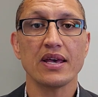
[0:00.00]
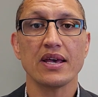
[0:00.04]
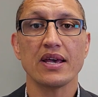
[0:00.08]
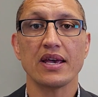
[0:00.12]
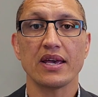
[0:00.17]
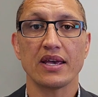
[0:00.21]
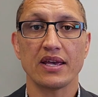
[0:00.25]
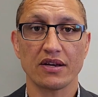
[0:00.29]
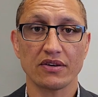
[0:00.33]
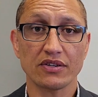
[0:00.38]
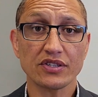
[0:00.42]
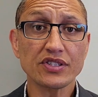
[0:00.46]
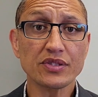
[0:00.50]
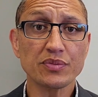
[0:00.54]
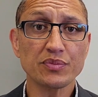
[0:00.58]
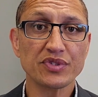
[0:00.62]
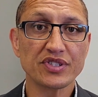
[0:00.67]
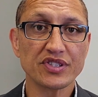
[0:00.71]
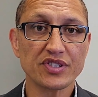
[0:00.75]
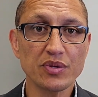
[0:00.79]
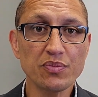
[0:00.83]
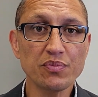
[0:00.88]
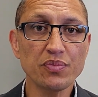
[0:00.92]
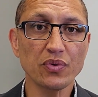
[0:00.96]
here are some
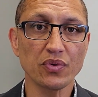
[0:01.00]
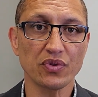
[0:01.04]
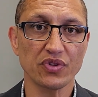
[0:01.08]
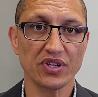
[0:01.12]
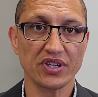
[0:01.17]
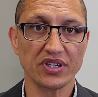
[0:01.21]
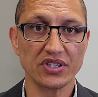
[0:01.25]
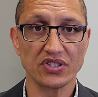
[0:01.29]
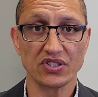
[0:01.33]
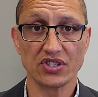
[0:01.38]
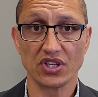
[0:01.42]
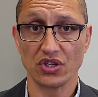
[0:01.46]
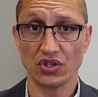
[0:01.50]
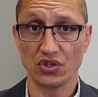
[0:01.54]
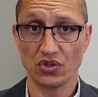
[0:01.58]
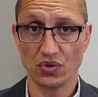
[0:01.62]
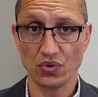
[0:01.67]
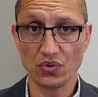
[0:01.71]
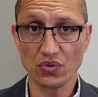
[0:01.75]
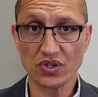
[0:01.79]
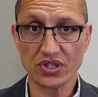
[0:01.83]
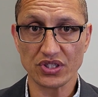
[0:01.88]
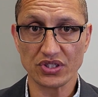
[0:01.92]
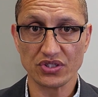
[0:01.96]
simple things that
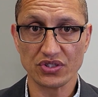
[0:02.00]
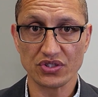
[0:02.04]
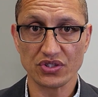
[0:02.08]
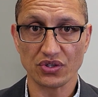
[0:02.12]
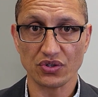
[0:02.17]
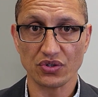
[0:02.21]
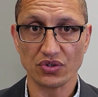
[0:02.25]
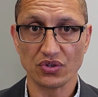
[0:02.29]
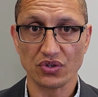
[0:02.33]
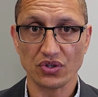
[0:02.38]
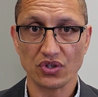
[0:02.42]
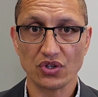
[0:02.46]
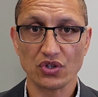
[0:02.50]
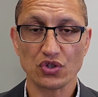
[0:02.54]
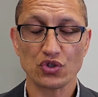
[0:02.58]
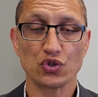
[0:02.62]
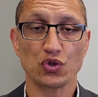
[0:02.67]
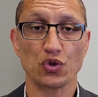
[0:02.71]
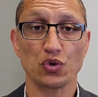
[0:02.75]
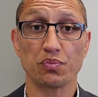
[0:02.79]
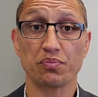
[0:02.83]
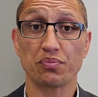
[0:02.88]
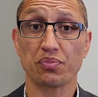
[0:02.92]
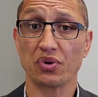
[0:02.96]
you can do
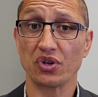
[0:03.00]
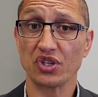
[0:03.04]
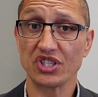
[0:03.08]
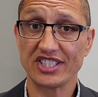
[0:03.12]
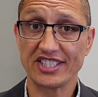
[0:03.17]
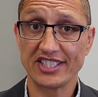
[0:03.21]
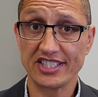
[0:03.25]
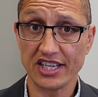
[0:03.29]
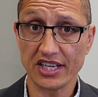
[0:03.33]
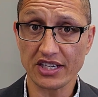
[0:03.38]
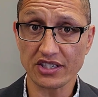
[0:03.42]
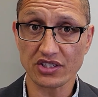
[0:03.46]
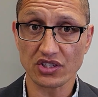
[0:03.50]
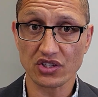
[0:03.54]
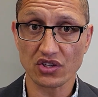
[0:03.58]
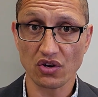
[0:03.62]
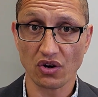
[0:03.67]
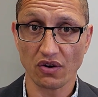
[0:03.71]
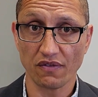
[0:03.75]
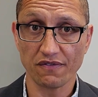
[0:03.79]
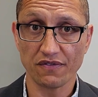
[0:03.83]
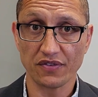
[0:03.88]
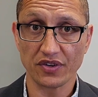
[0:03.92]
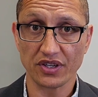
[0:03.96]
to project
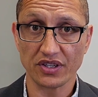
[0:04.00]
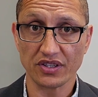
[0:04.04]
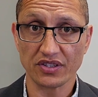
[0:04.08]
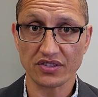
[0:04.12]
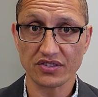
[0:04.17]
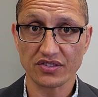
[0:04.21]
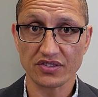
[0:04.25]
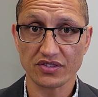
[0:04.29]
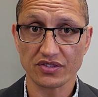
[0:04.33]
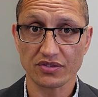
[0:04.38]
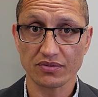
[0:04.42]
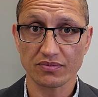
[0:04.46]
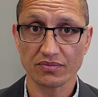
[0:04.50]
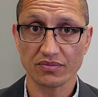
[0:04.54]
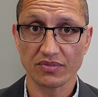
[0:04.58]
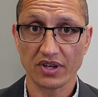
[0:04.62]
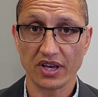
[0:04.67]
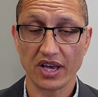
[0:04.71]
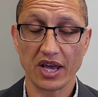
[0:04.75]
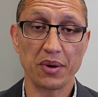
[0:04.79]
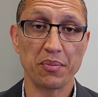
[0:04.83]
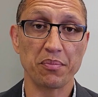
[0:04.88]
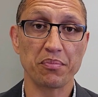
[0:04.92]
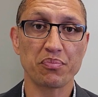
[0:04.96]
confidence
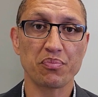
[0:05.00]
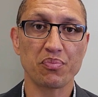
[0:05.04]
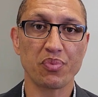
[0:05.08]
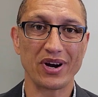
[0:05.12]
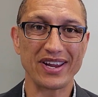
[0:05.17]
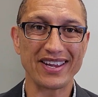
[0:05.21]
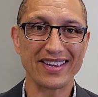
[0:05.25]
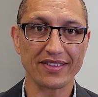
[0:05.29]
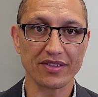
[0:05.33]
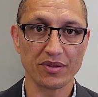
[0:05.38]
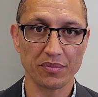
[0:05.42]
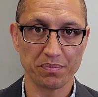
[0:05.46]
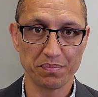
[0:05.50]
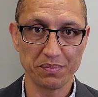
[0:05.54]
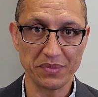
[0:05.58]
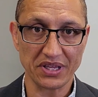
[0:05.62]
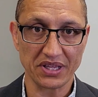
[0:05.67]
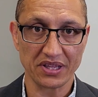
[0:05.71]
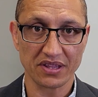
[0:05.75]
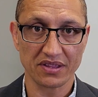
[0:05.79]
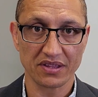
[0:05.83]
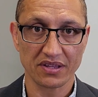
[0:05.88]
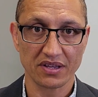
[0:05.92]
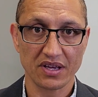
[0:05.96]
and break the
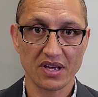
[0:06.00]
myth